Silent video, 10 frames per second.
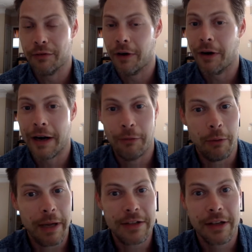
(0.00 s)
All right, well,
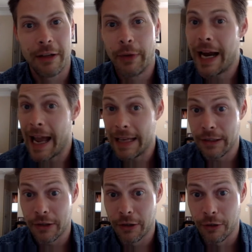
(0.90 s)
basically what I had to
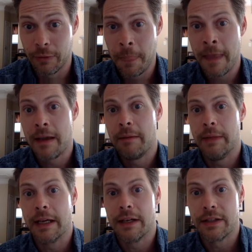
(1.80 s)
do,
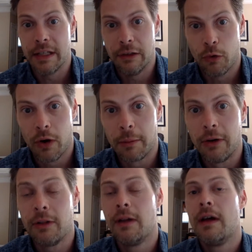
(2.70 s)
because the
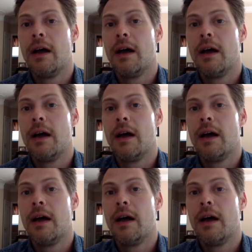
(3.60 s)
normal